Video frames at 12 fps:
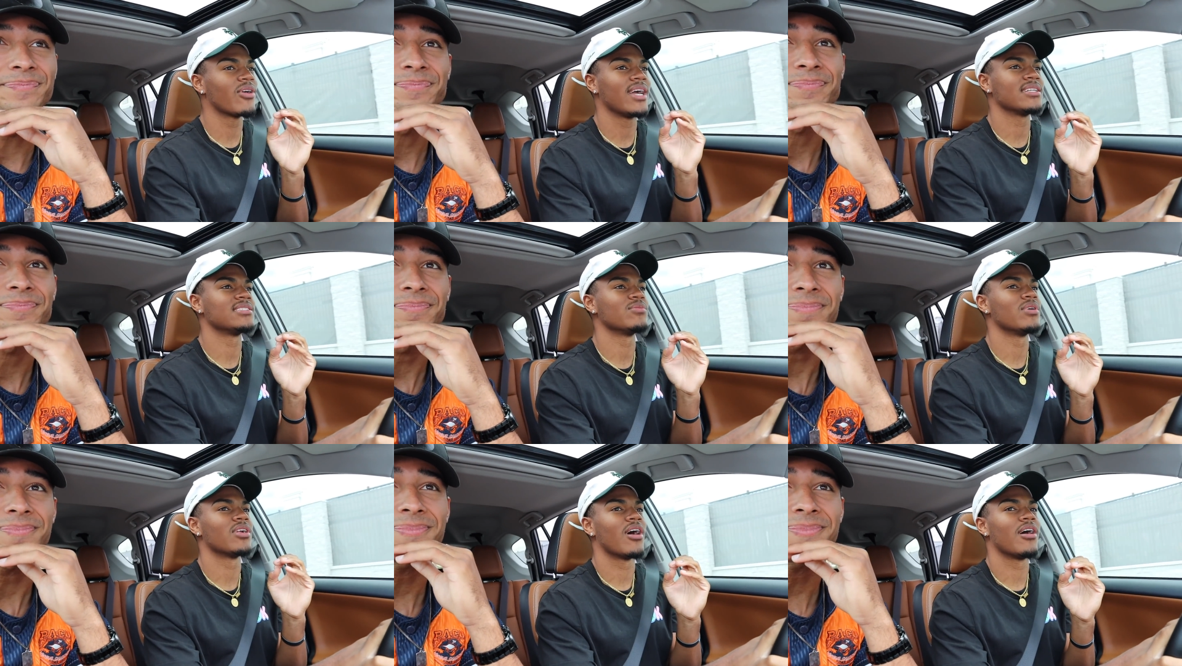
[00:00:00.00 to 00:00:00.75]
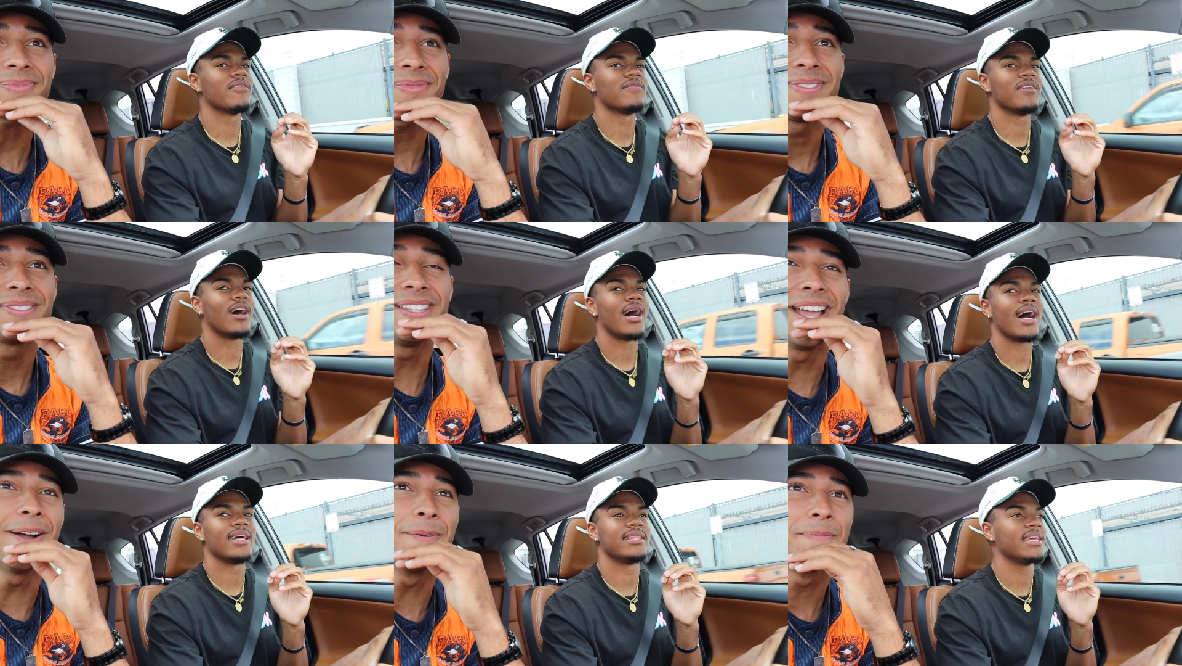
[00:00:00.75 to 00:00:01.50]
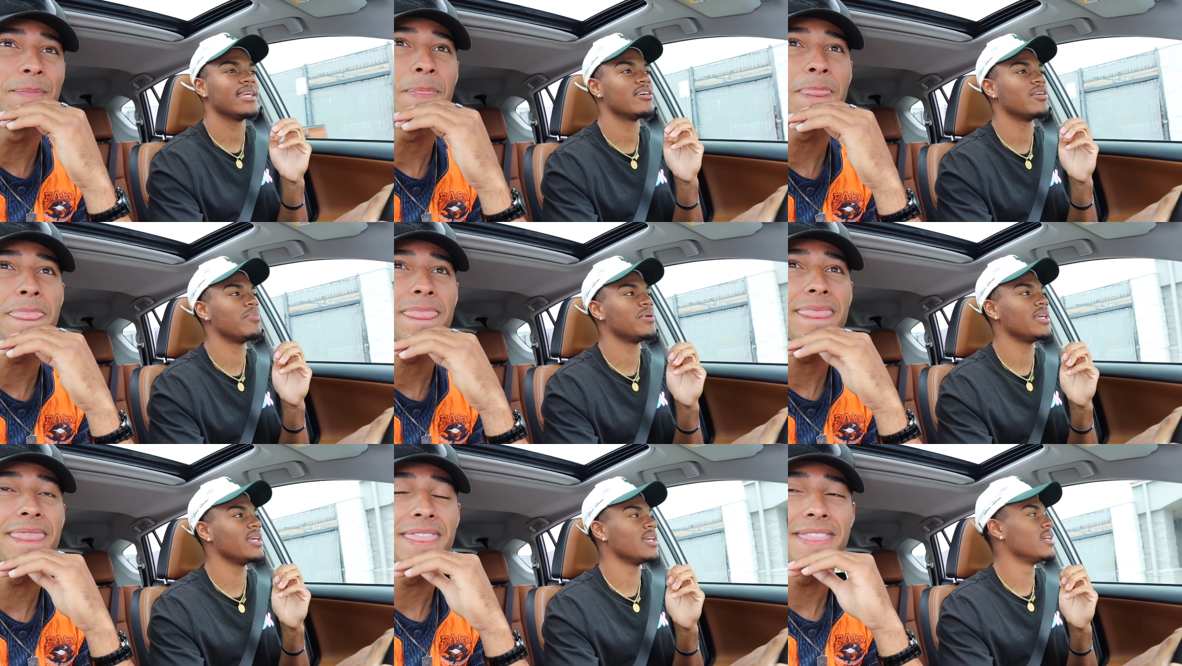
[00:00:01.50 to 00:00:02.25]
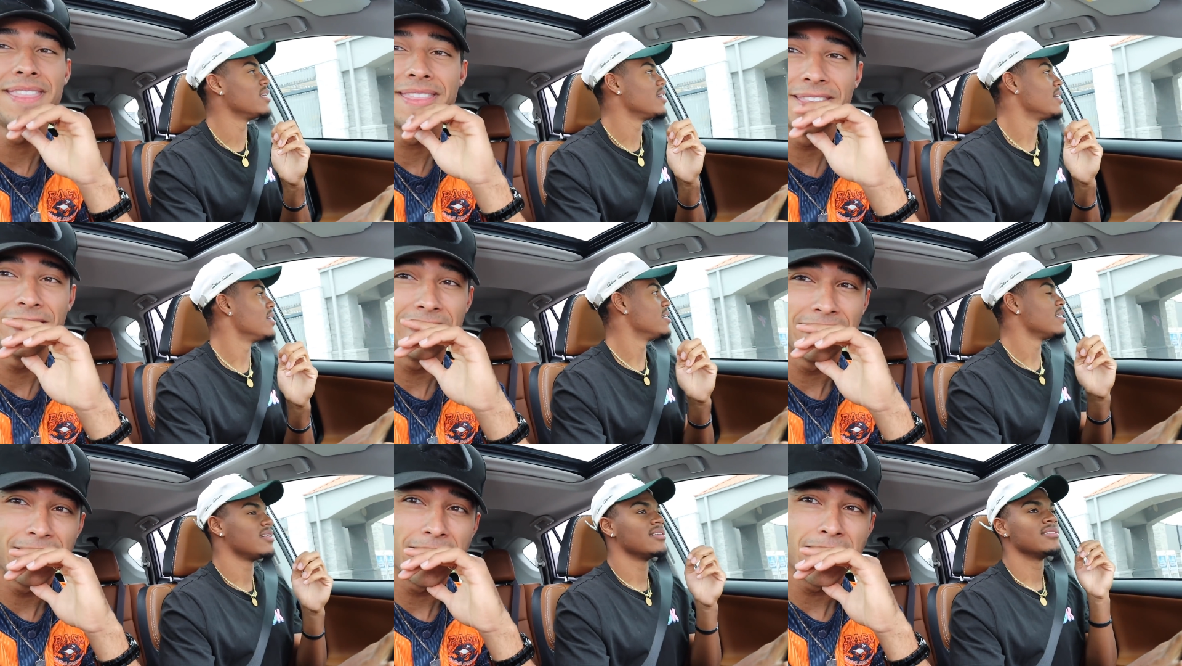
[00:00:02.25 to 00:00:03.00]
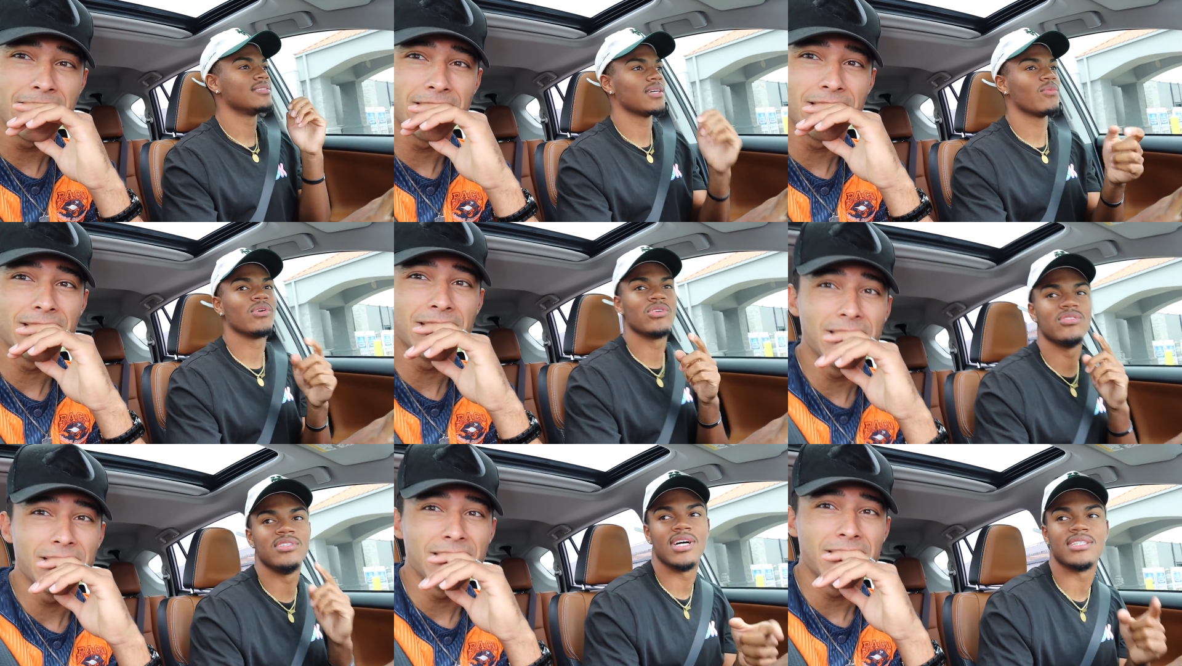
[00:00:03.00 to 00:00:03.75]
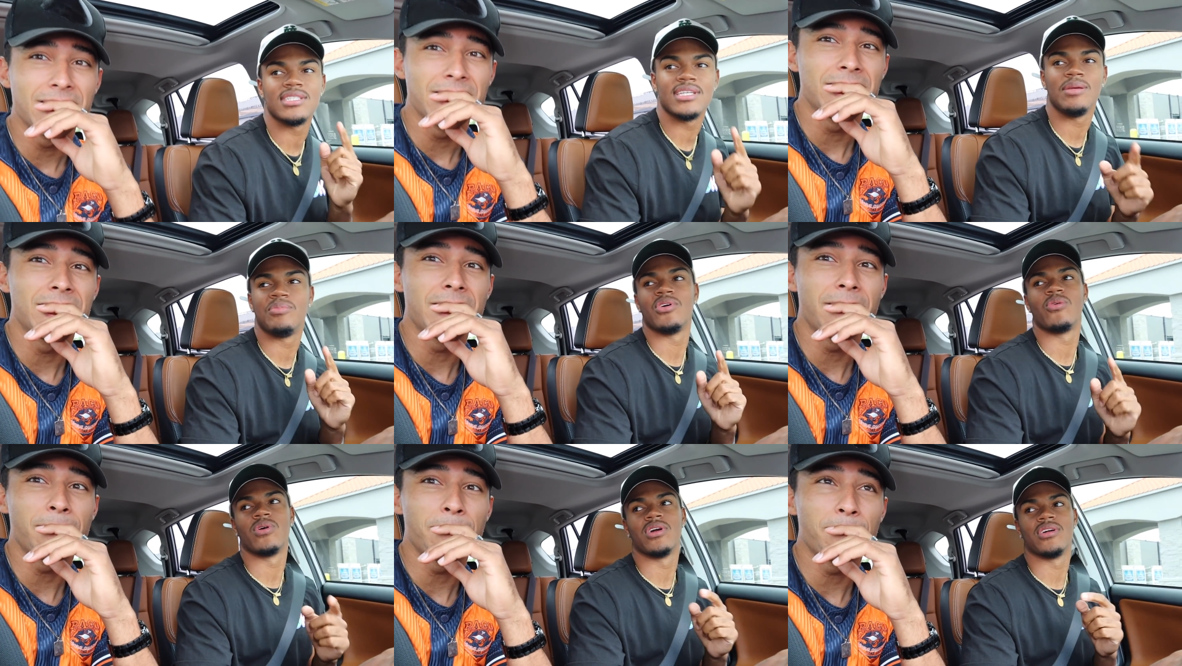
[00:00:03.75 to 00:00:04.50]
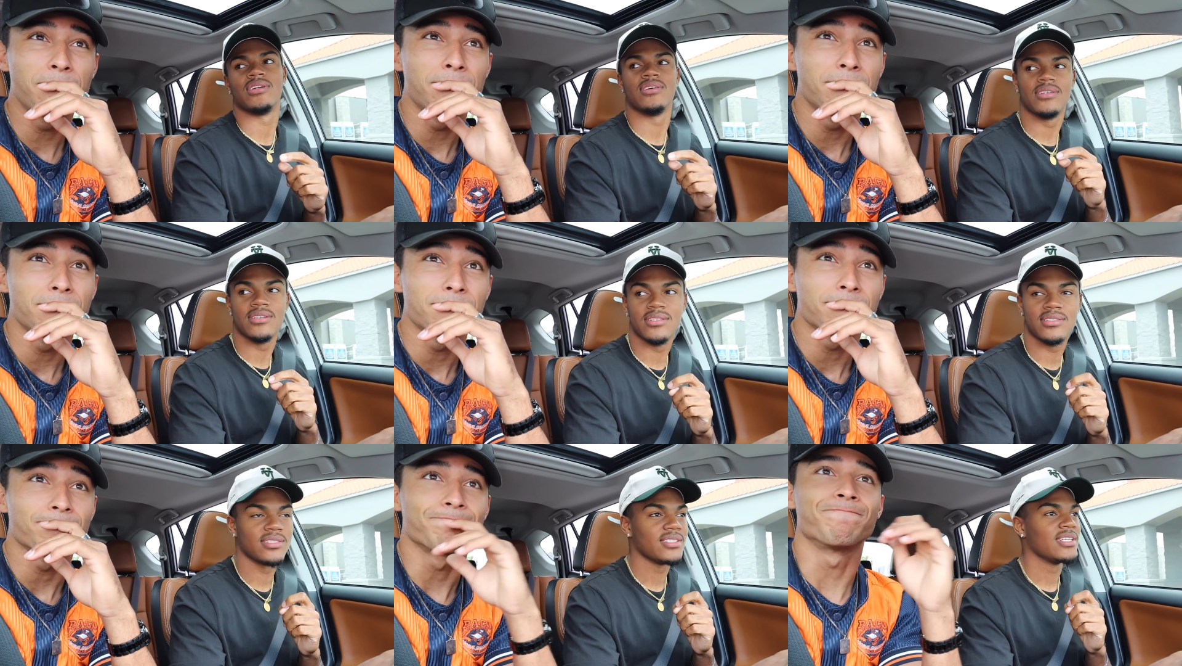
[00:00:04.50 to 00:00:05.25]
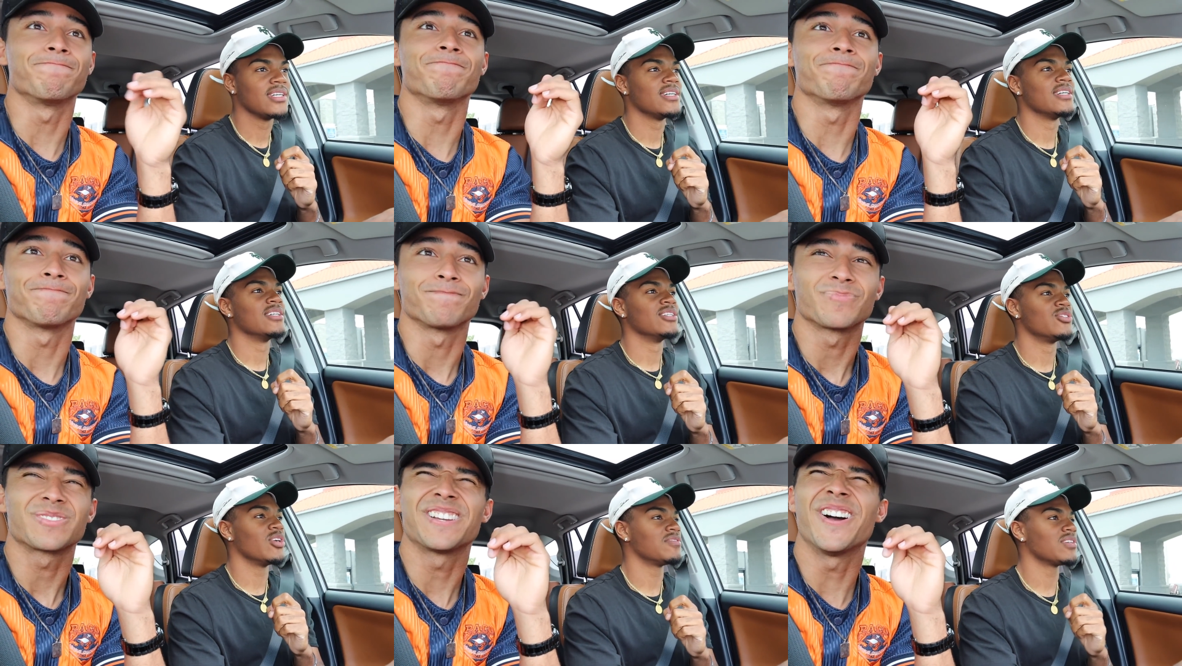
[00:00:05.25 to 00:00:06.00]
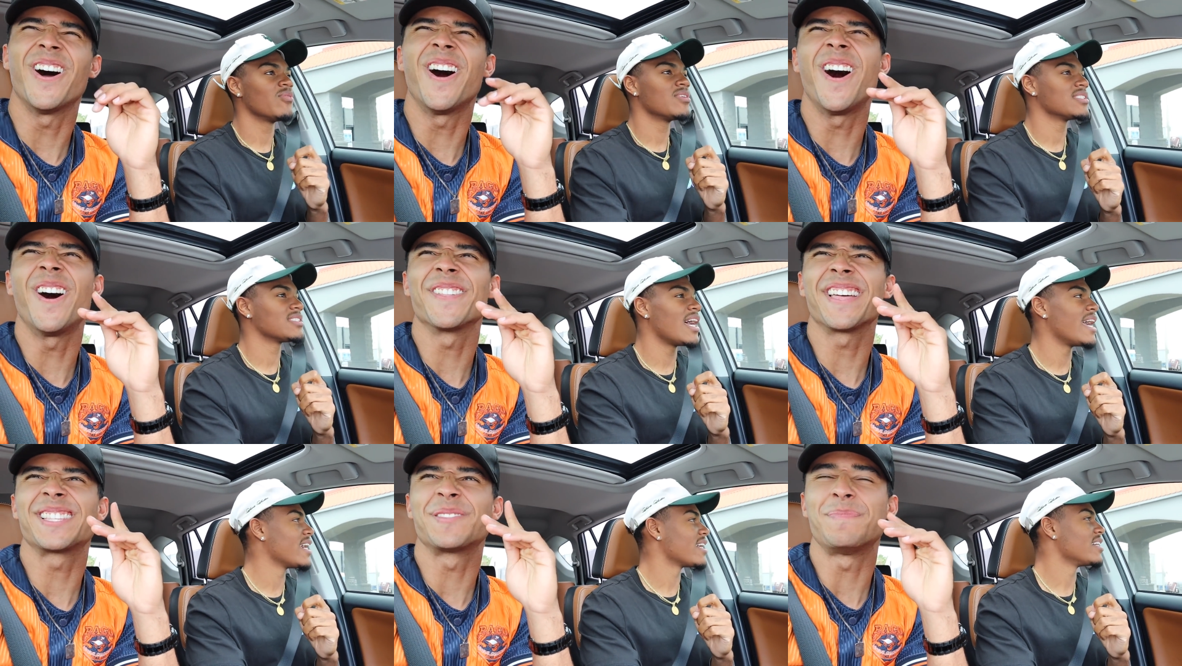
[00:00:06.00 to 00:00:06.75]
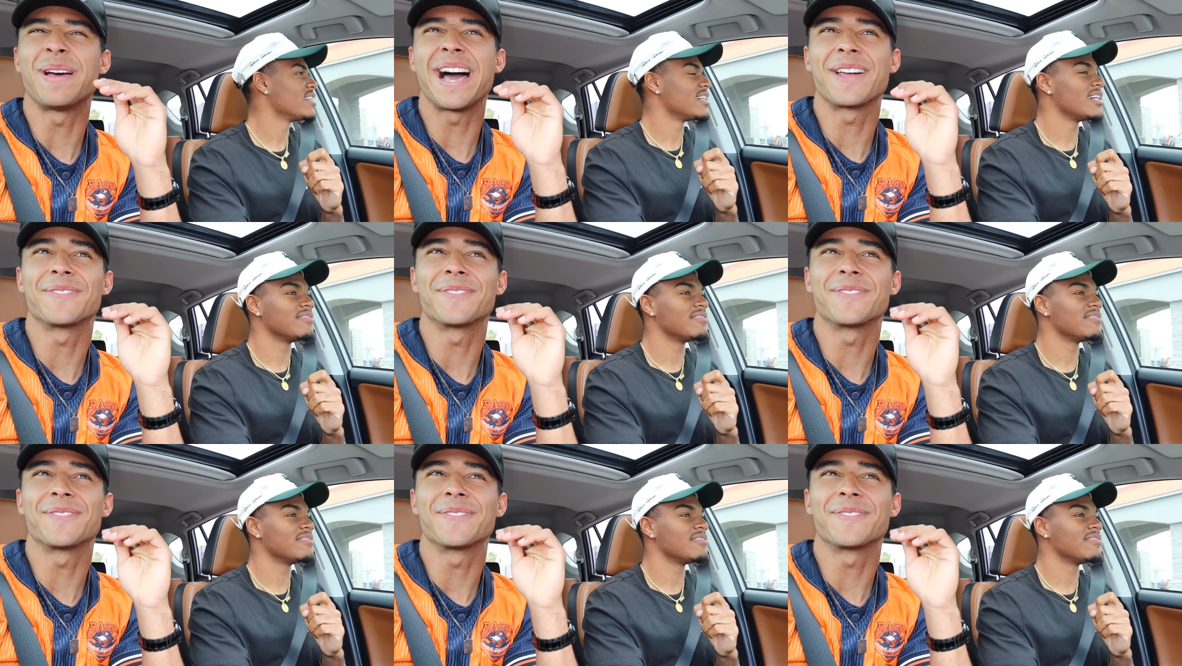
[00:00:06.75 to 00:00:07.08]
Speaker 1: write someone off, yeah. I think it'd be someone who doesn't keep their word. Mm. So if someone's oh, like, that's a bad